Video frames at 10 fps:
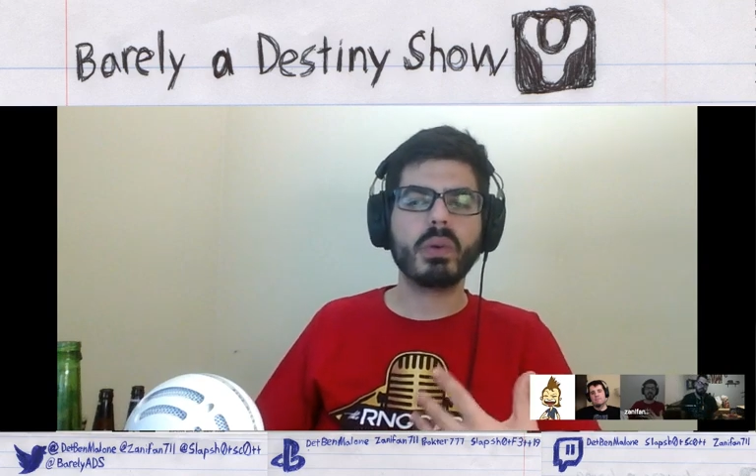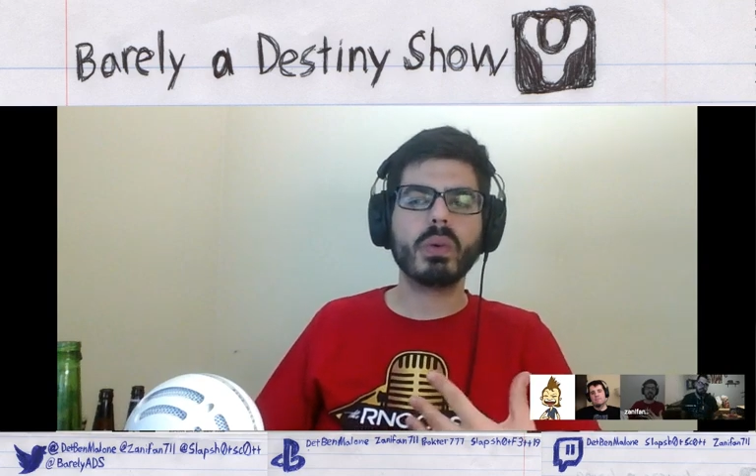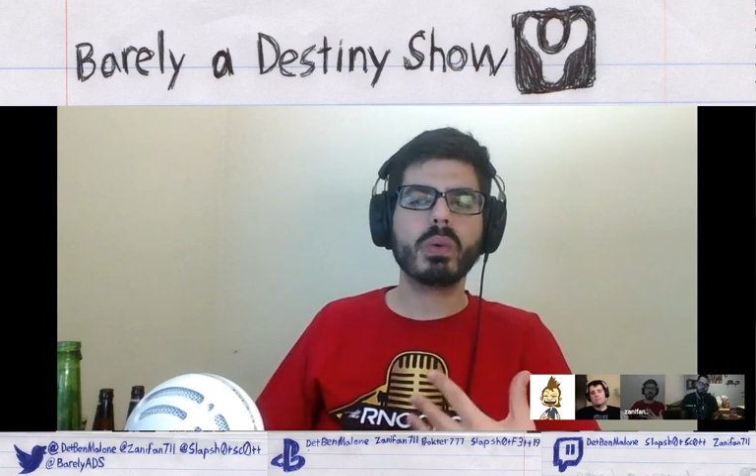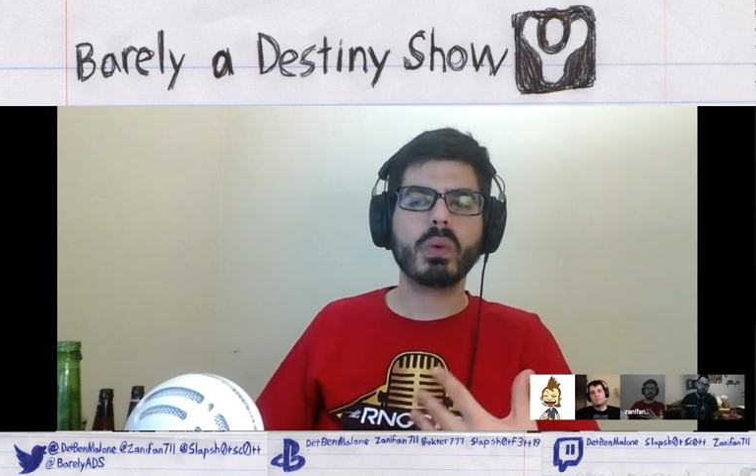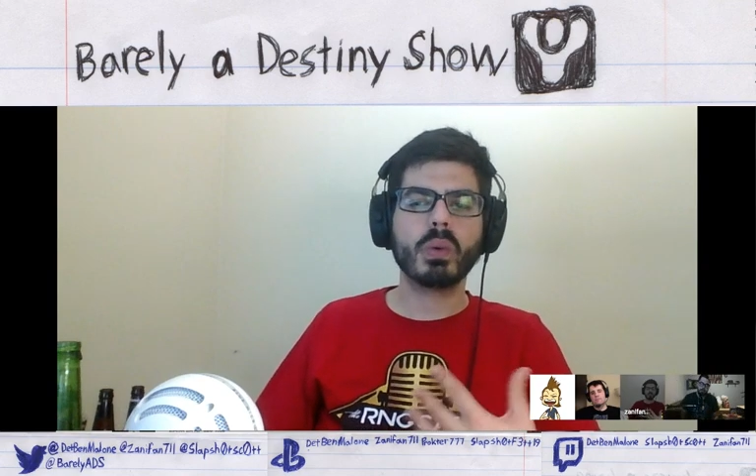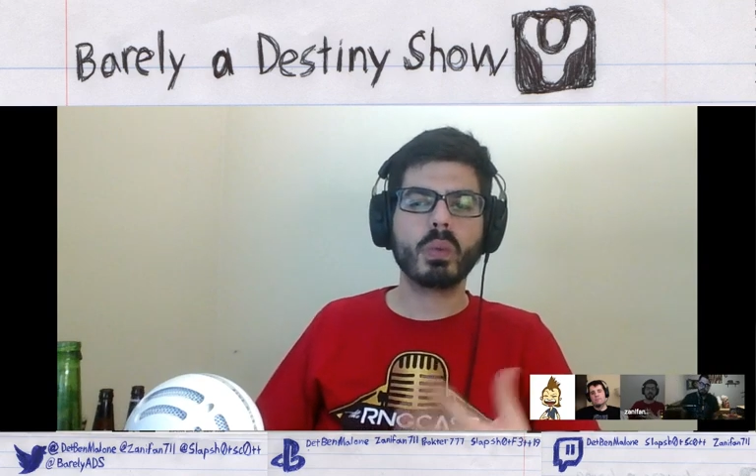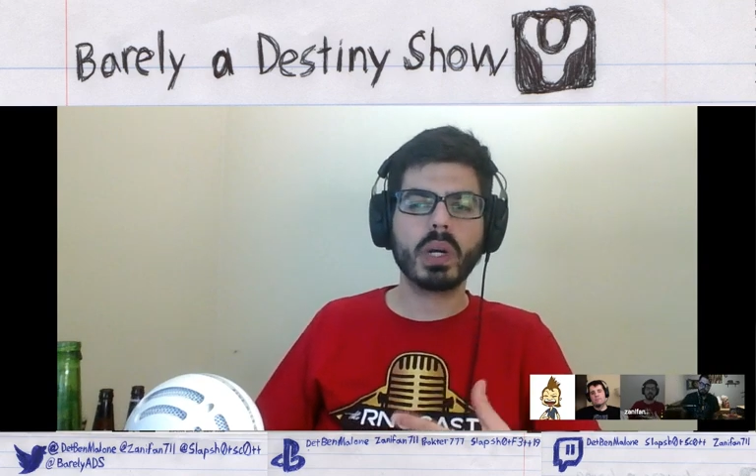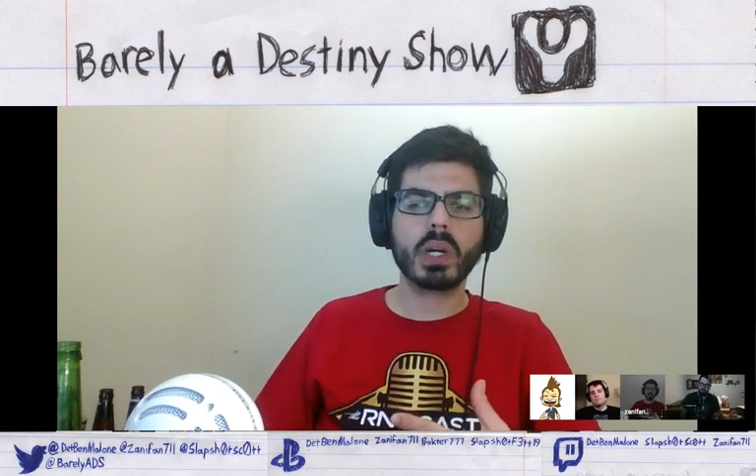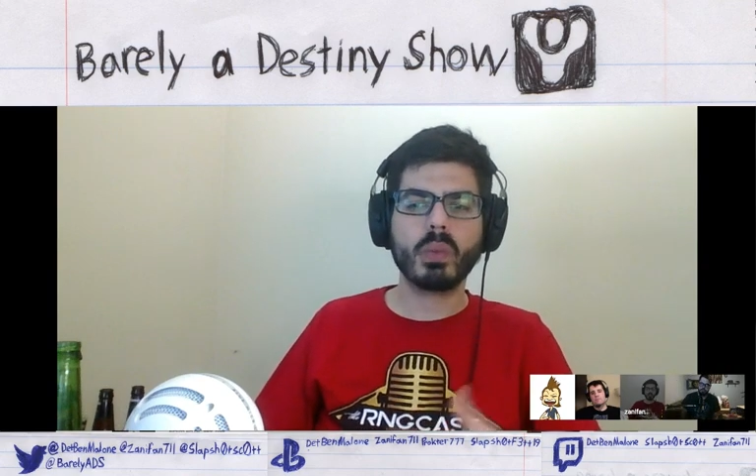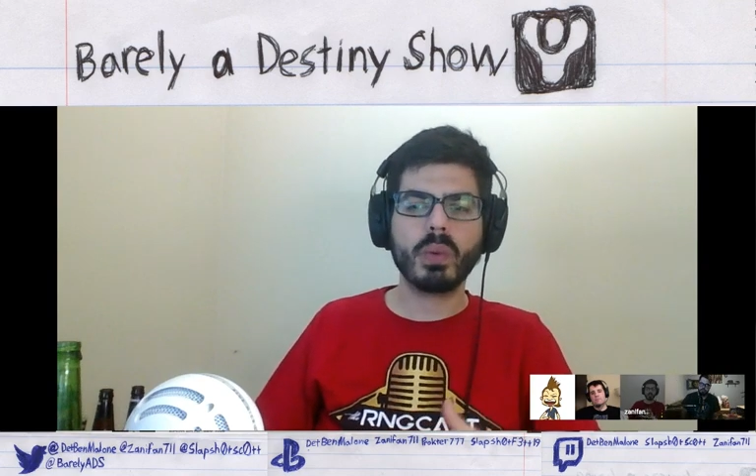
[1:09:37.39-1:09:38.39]
or work
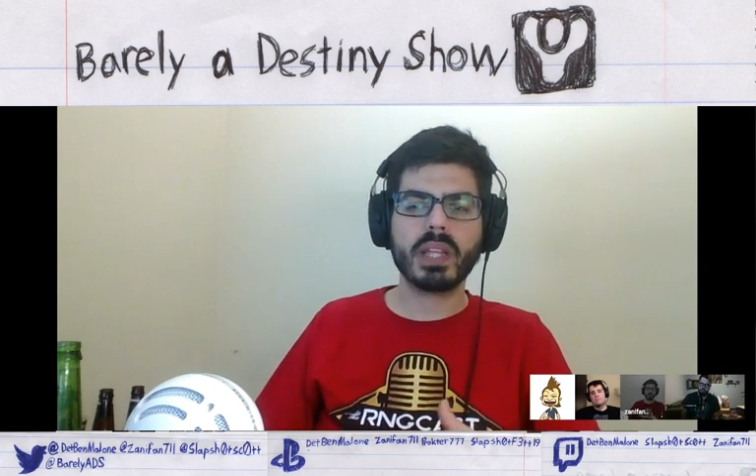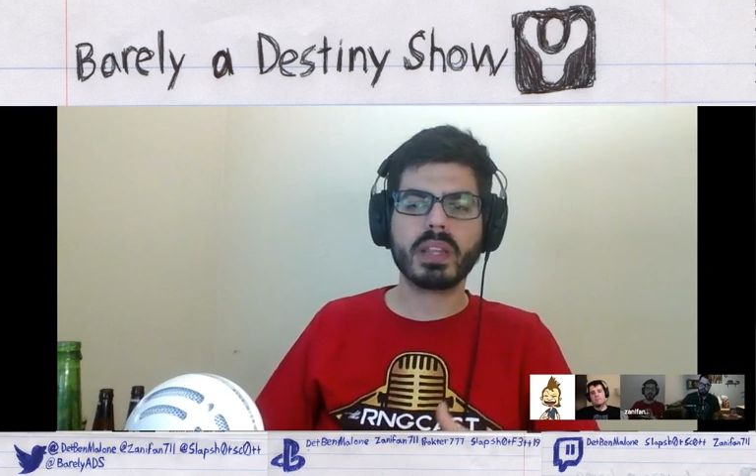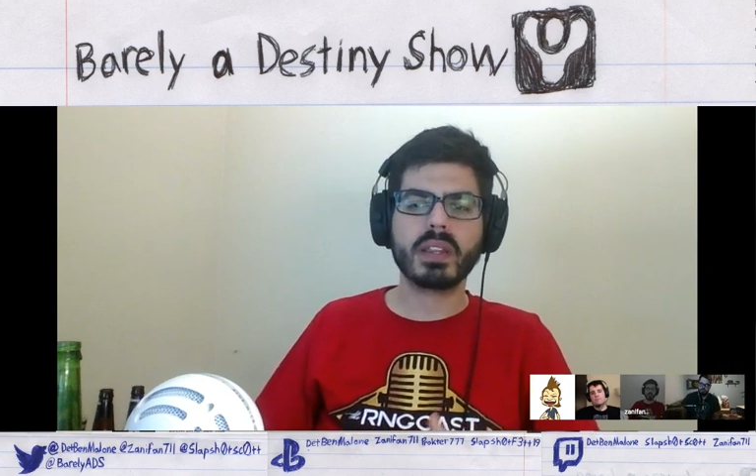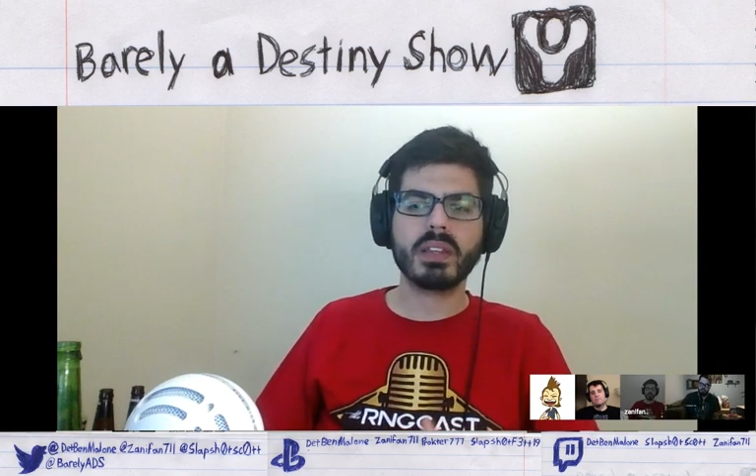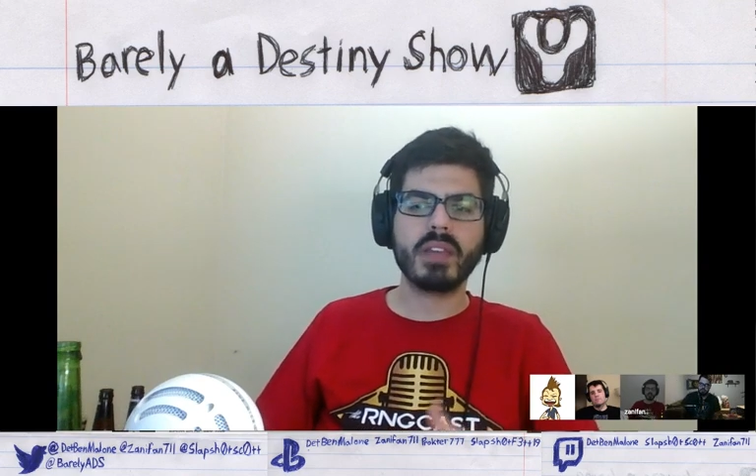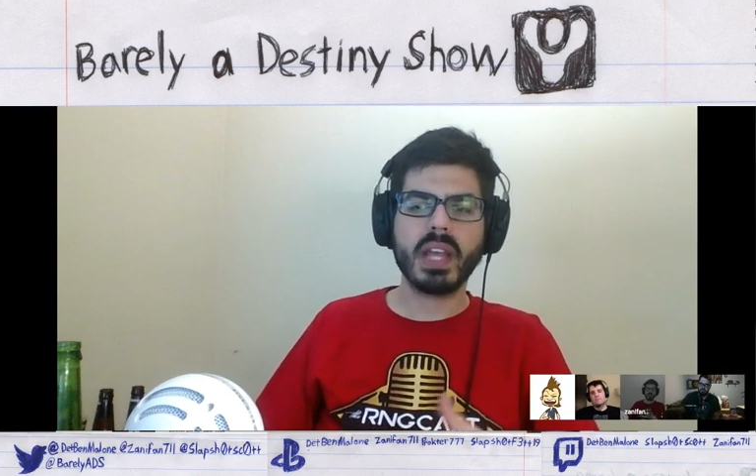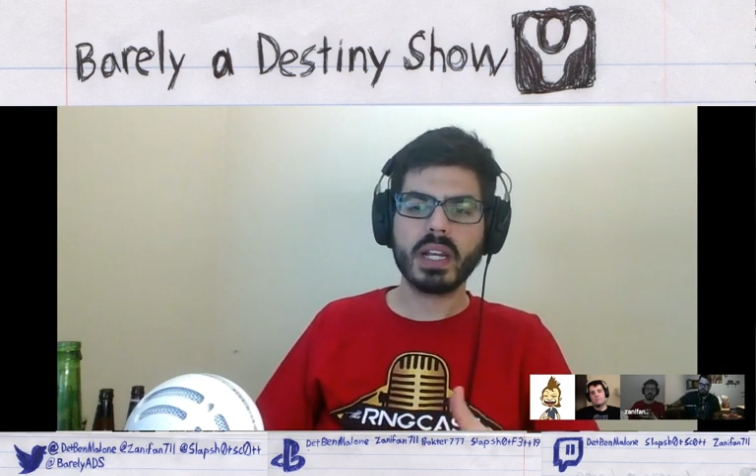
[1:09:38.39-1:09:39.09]
with the Vanguard.